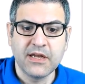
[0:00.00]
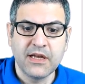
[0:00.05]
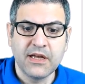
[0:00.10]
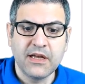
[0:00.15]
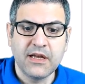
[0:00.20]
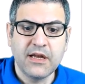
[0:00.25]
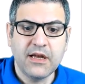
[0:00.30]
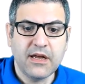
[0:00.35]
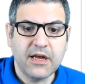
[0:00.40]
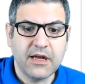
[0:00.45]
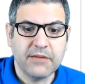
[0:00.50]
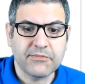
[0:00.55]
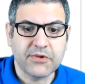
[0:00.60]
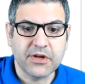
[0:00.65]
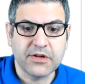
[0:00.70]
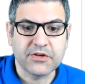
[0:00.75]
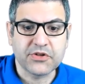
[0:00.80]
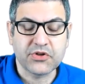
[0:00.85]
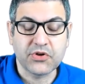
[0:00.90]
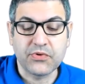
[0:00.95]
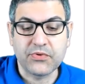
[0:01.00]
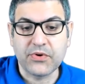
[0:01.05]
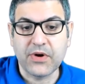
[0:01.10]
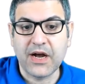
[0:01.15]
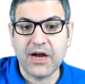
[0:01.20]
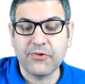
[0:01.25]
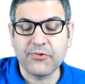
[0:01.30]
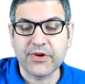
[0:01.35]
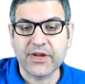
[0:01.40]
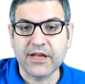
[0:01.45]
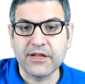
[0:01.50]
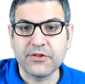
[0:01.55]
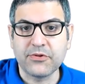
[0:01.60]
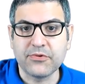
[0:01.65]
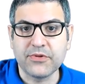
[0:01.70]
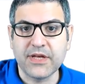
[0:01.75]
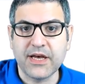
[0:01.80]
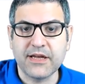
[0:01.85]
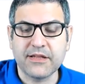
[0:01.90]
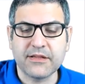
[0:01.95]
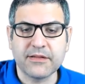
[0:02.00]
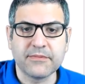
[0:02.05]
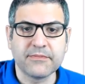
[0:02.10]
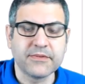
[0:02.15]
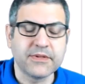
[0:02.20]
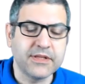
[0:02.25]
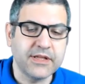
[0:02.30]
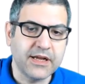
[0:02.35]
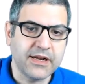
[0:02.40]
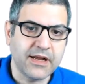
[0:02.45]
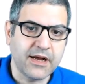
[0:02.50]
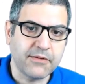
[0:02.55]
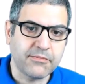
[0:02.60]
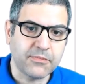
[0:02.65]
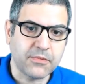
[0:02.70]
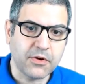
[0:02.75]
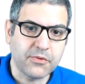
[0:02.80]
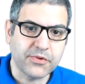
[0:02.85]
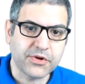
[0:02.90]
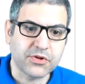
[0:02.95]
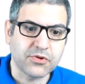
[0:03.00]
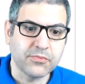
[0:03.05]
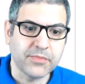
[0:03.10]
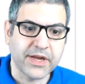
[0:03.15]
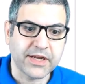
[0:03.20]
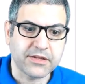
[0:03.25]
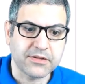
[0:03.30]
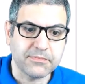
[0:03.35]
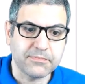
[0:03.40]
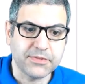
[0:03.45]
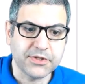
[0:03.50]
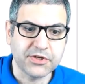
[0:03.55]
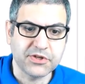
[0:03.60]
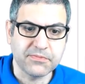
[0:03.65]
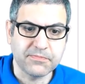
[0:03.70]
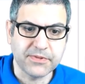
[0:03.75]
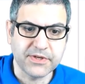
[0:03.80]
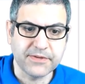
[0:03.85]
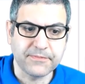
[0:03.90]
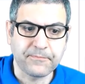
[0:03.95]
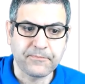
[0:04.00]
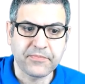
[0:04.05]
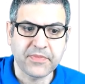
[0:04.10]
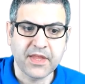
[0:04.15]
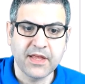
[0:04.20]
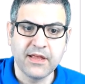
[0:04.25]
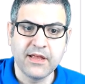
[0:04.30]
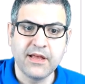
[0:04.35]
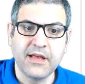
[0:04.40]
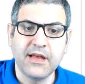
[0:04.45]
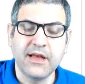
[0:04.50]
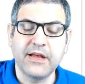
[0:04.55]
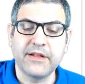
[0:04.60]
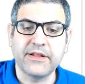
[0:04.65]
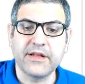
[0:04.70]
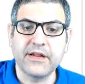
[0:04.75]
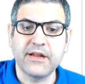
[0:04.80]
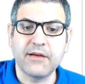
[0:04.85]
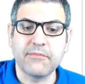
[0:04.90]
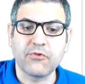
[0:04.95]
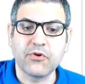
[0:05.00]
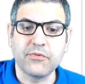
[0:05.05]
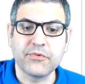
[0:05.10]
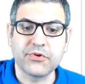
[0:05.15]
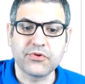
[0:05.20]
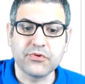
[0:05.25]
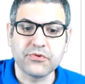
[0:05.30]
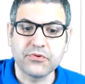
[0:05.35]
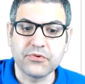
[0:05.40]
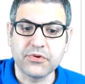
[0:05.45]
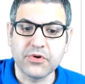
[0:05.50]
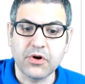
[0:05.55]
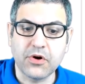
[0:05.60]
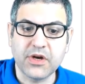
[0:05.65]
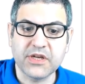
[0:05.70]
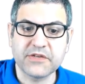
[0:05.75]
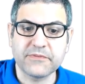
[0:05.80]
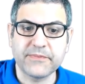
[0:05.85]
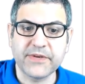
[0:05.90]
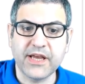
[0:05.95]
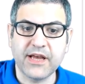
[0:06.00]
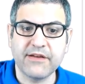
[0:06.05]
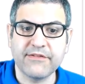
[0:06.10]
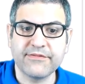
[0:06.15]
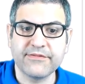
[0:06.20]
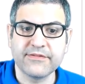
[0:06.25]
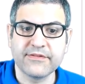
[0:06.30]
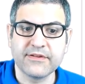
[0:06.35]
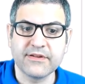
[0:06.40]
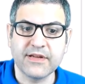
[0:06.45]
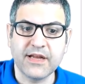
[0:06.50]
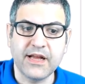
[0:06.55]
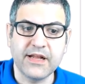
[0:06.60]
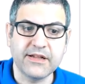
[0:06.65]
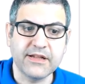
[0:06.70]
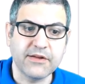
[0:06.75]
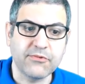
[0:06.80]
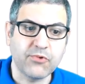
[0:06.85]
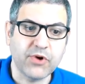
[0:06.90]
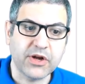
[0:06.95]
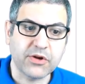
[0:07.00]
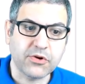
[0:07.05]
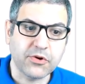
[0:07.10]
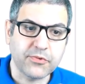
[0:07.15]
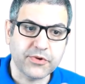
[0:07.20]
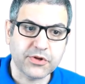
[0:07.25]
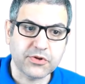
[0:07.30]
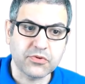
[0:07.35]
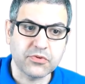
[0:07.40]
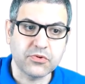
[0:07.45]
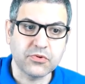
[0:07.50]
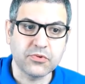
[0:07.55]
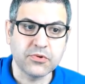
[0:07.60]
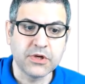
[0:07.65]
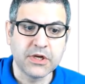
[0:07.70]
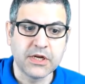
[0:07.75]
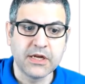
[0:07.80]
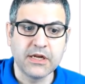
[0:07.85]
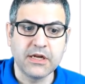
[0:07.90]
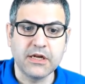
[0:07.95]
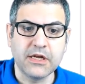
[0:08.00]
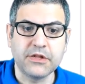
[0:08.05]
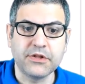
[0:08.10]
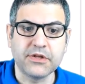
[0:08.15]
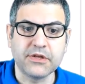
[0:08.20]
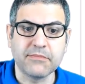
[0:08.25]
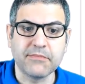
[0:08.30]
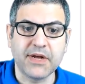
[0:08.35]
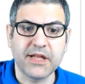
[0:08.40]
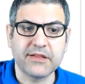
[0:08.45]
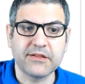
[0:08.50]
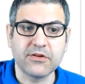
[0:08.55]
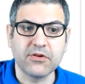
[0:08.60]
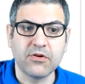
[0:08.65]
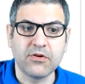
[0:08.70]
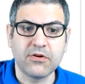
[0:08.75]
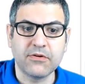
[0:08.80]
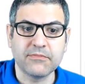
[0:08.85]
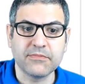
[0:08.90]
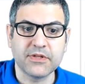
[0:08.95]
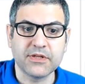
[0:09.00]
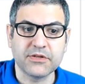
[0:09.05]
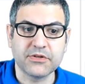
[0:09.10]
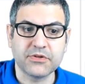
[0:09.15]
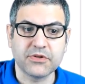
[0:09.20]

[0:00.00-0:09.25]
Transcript: I'm going to show you how you can do that. Then I'm going to make the BGP. and then I'm going to do the OSPF, and then we're going to do the multi-homed, so